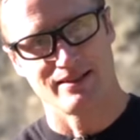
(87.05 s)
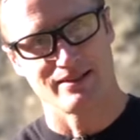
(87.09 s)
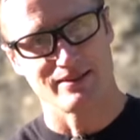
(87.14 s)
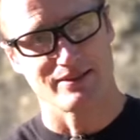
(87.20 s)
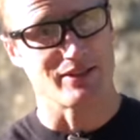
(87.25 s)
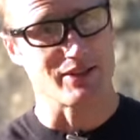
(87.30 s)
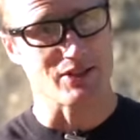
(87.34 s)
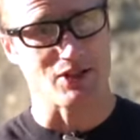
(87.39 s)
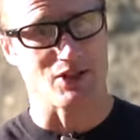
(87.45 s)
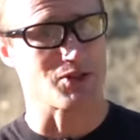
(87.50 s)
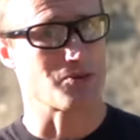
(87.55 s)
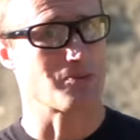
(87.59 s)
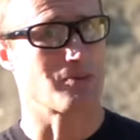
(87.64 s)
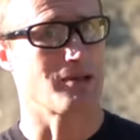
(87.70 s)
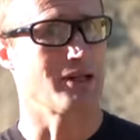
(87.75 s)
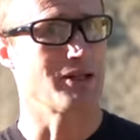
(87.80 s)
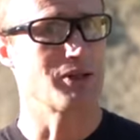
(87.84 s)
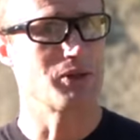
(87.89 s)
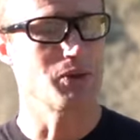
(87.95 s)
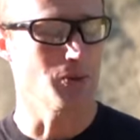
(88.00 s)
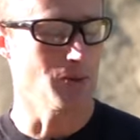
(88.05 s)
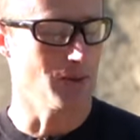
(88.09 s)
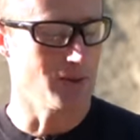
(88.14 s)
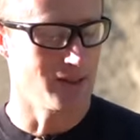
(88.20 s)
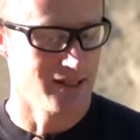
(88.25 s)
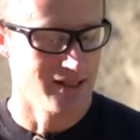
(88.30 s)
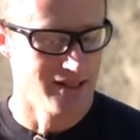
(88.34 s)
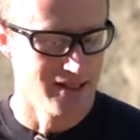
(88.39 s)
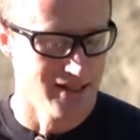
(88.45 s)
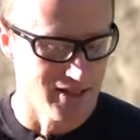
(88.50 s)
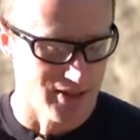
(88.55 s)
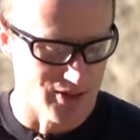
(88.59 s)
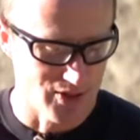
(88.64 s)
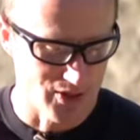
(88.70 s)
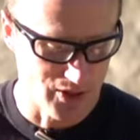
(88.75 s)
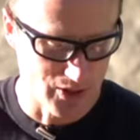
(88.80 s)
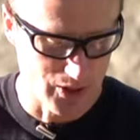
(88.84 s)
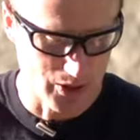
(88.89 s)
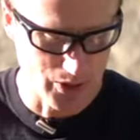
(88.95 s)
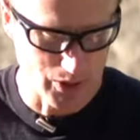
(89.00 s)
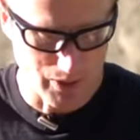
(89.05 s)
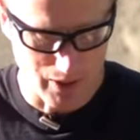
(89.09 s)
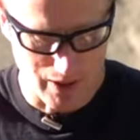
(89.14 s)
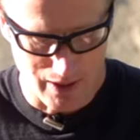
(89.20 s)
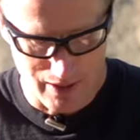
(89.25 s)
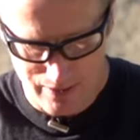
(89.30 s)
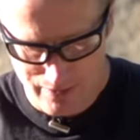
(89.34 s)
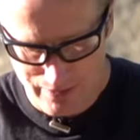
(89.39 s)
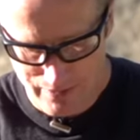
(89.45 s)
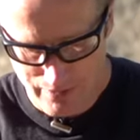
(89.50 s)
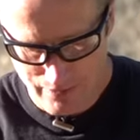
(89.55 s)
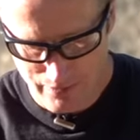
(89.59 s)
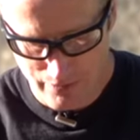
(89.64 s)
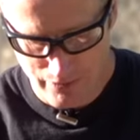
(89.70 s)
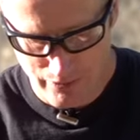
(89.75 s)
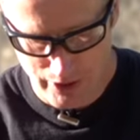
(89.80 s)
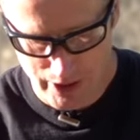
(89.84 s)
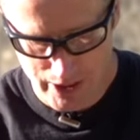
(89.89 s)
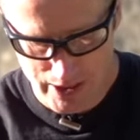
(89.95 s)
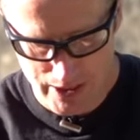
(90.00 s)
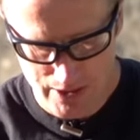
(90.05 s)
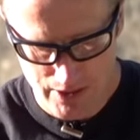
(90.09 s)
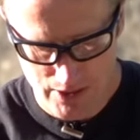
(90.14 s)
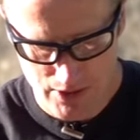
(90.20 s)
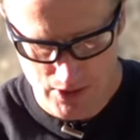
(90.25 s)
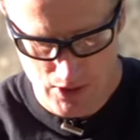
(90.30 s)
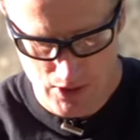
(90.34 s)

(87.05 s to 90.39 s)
this is pretty cool. So friends